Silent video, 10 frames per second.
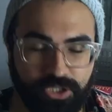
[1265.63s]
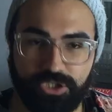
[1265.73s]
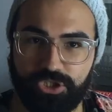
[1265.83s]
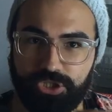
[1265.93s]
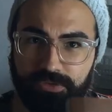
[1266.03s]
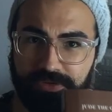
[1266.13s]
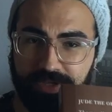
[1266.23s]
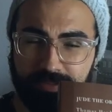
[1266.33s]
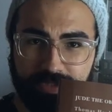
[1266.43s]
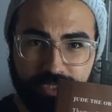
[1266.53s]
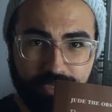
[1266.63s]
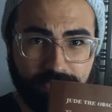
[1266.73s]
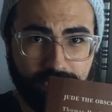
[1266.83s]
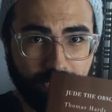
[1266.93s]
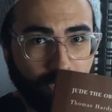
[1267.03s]
Jude the
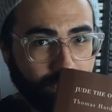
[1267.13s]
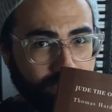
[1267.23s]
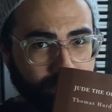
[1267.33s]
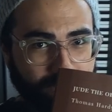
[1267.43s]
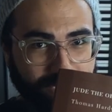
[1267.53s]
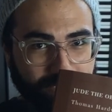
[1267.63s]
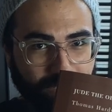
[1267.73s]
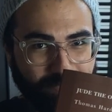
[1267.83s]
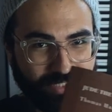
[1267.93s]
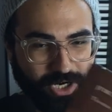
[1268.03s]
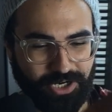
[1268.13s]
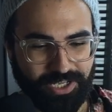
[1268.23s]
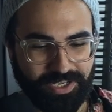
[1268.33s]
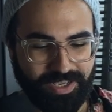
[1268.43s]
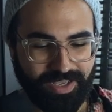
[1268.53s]
Obscure, also by Thomas Hardy.
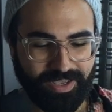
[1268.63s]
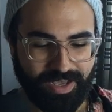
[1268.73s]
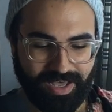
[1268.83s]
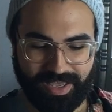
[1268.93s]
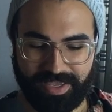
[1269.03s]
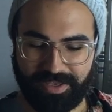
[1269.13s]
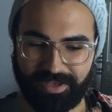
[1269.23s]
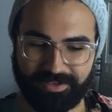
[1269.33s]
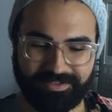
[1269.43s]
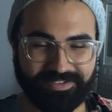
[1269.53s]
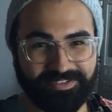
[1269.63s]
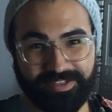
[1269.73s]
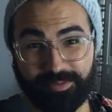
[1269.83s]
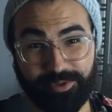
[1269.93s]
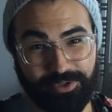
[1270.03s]
I, uh, I'm
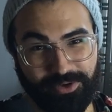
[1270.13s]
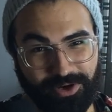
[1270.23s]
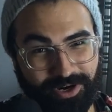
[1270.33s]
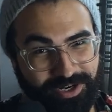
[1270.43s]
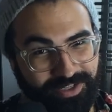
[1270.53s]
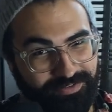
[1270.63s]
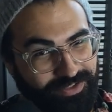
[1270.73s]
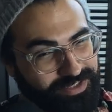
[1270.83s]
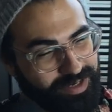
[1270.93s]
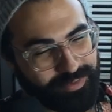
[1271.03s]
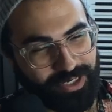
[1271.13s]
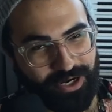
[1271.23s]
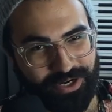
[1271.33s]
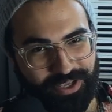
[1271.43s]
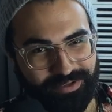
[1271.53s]
a little hardy for Thomas
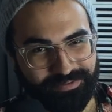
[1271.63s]
Hardy.